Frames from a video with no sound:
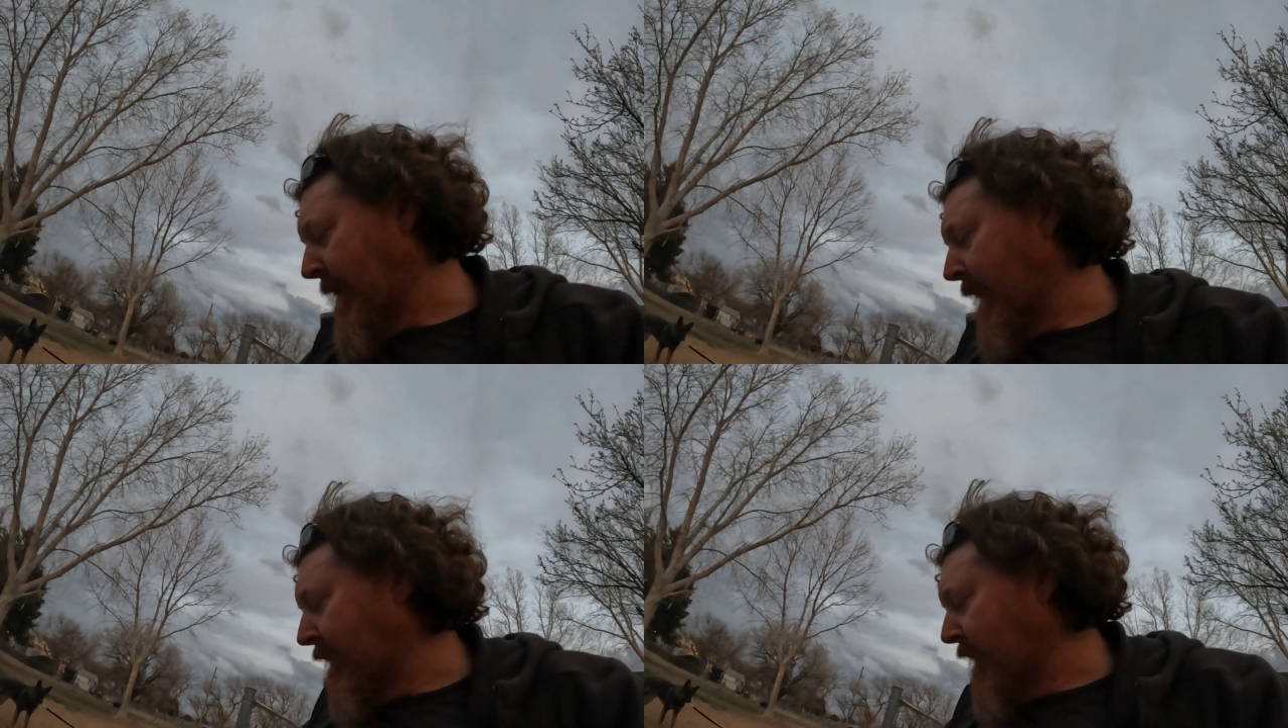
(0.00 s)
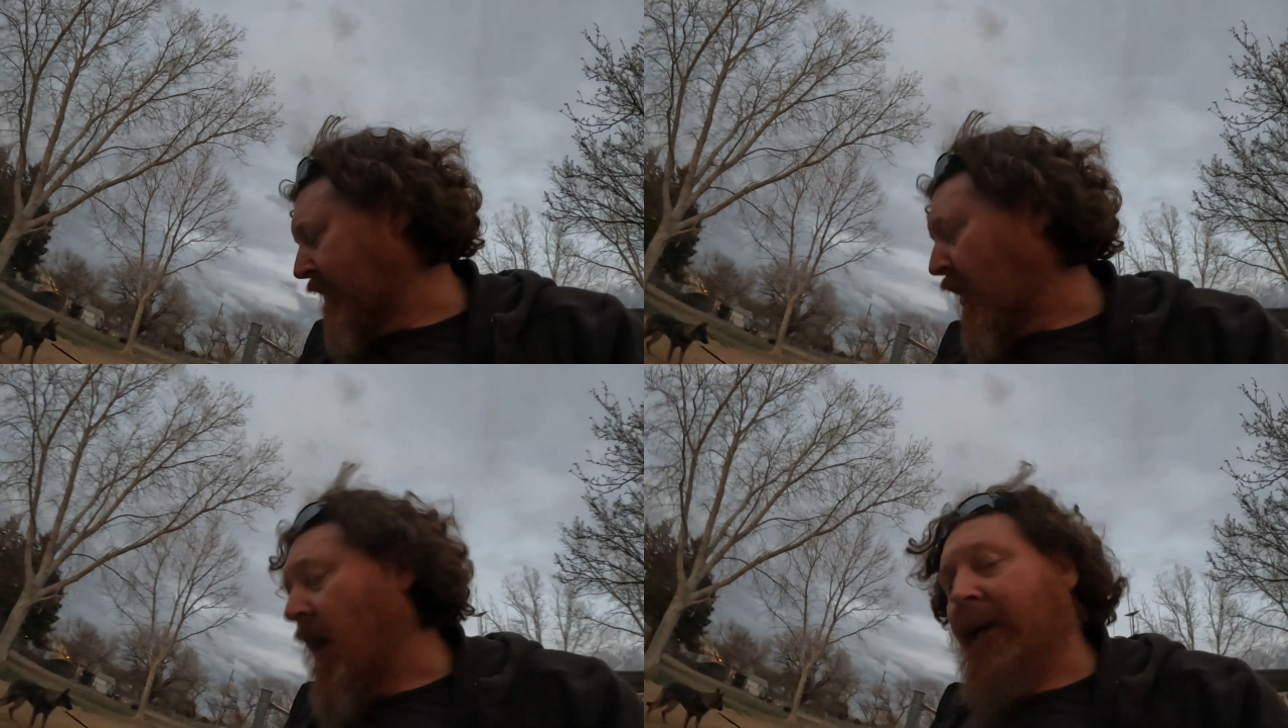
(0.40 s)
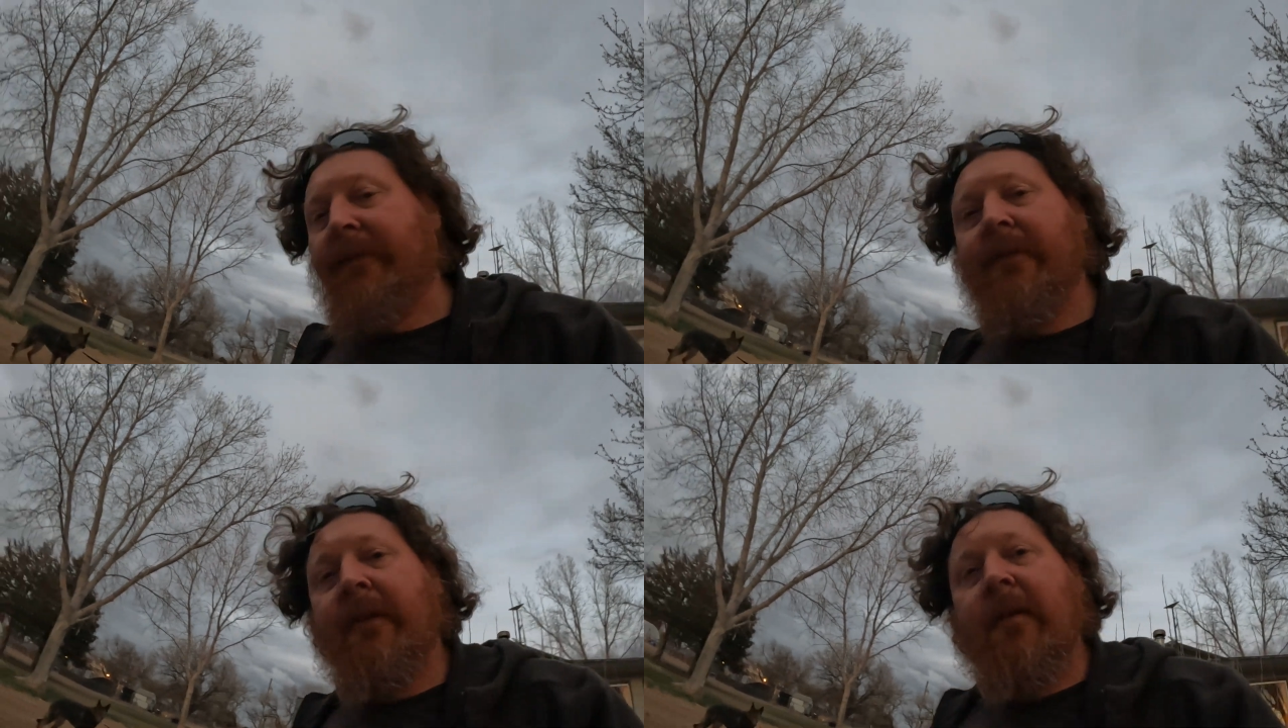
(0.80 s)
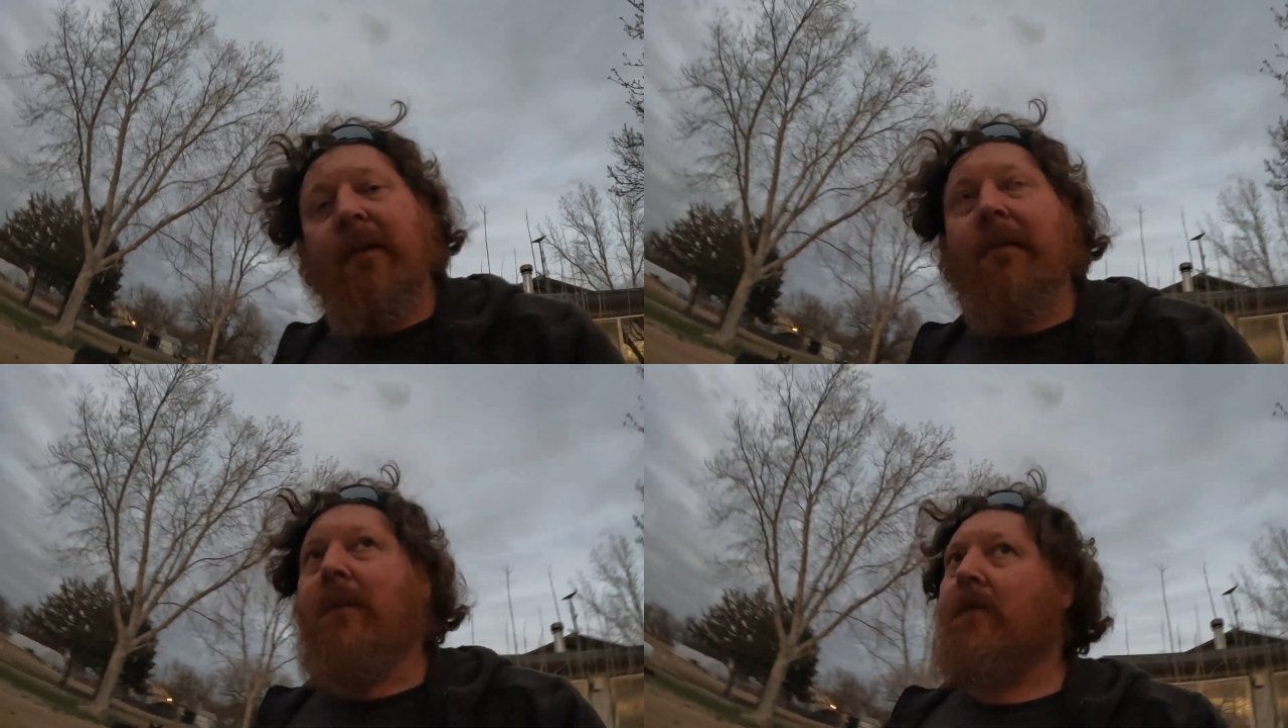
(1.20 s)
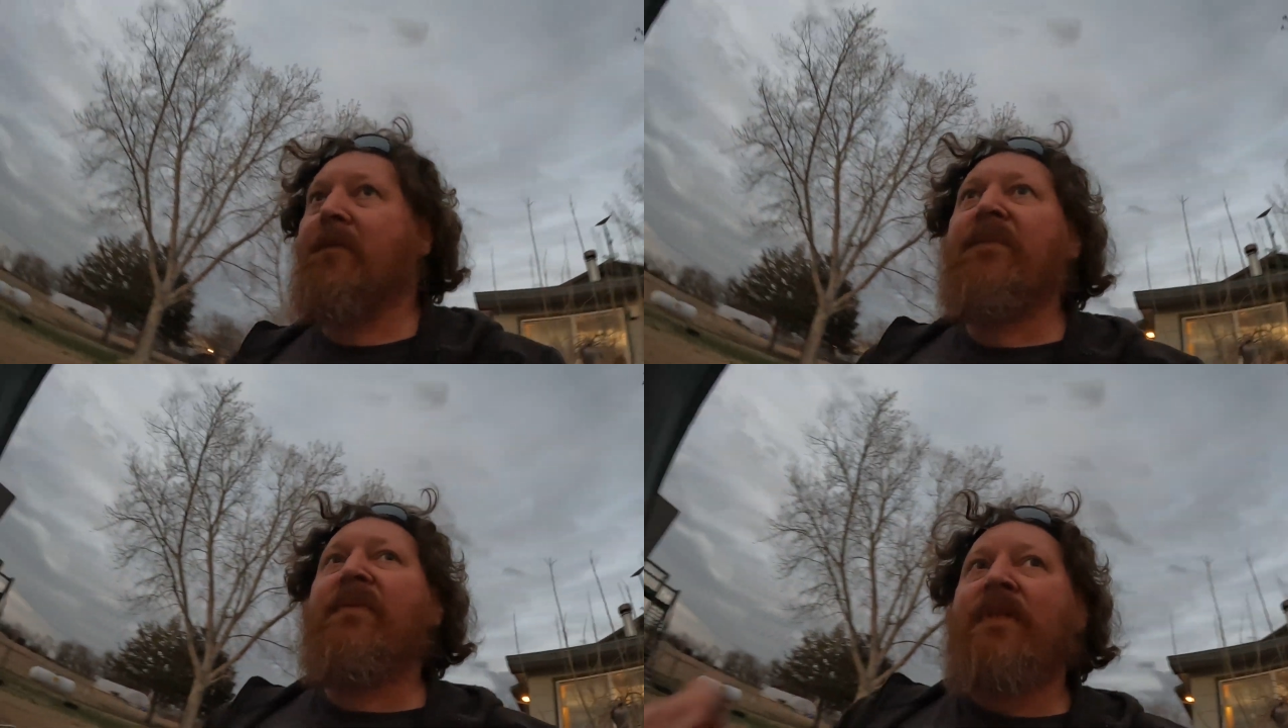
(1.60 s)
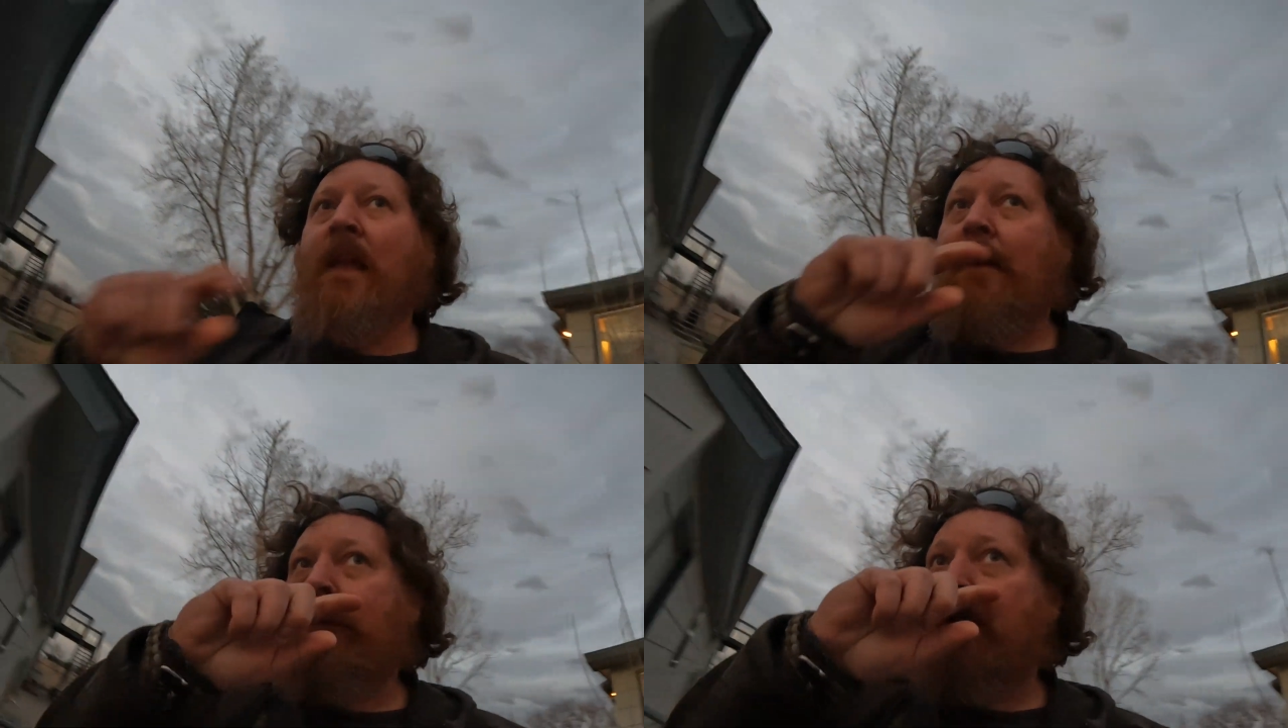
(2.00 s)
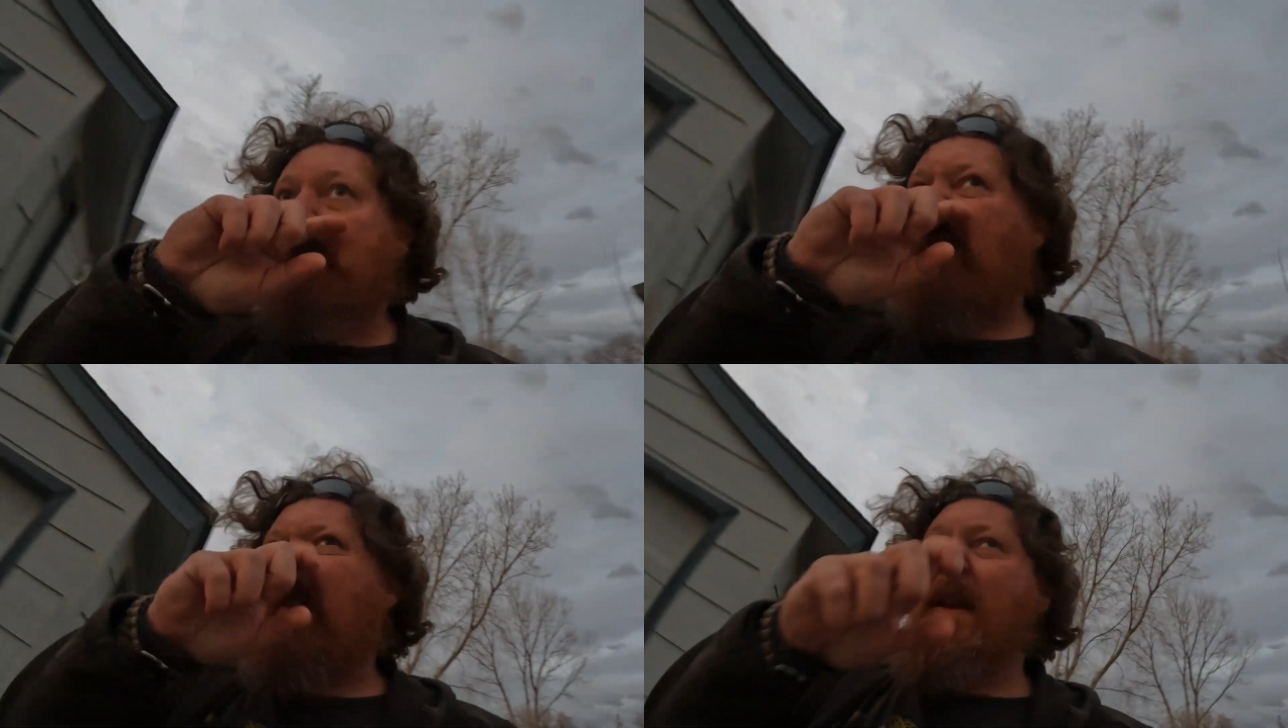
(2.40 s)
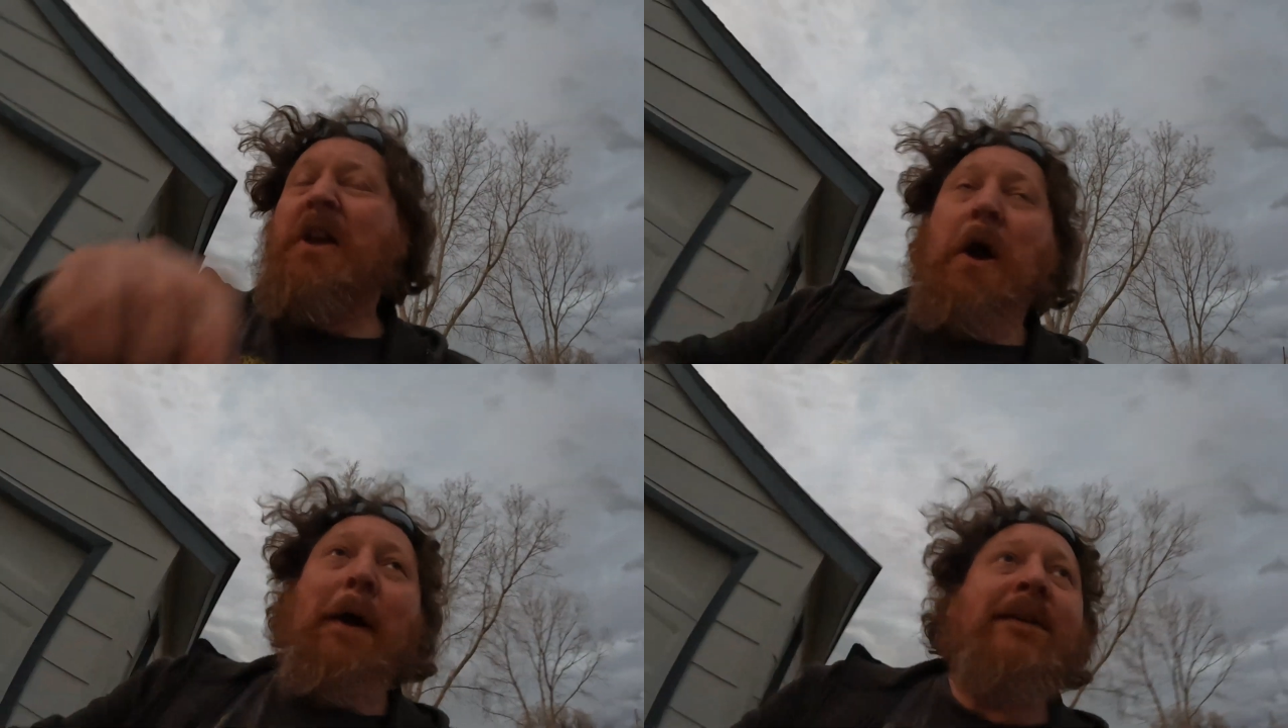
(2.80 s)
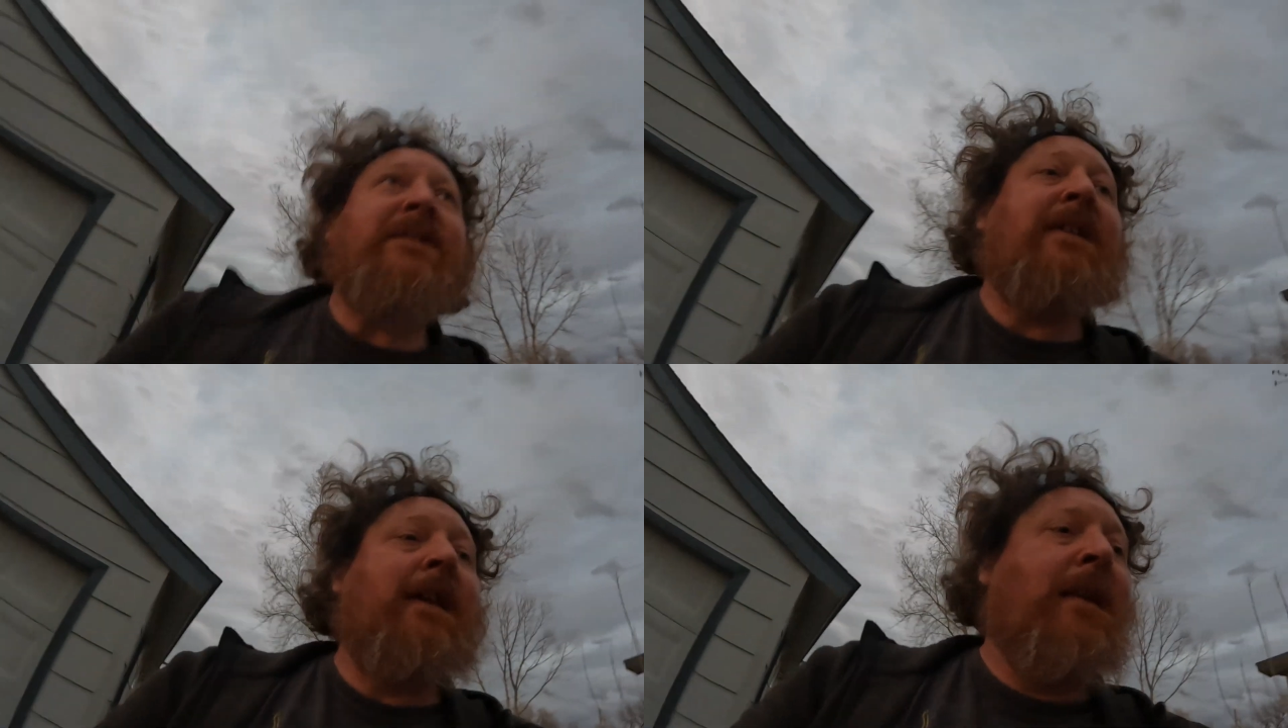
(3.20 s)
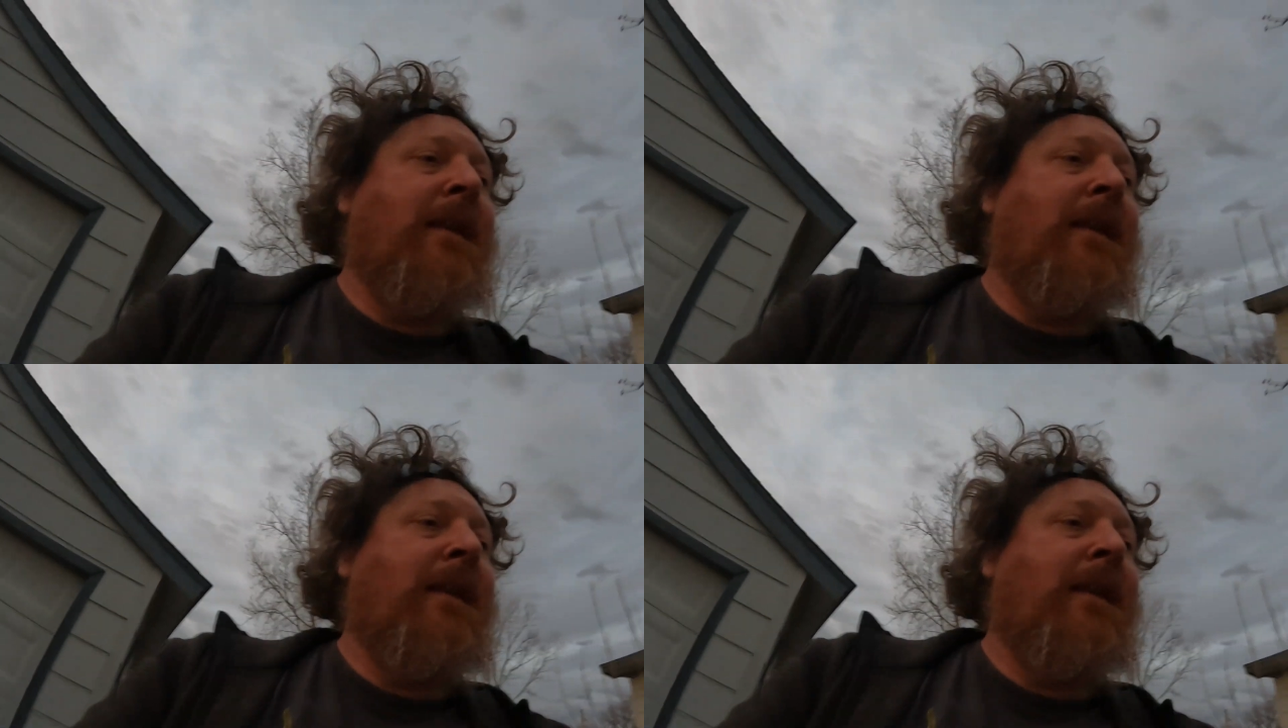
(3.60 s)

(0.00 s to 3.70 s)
that's just cost. That's going to be your feed cost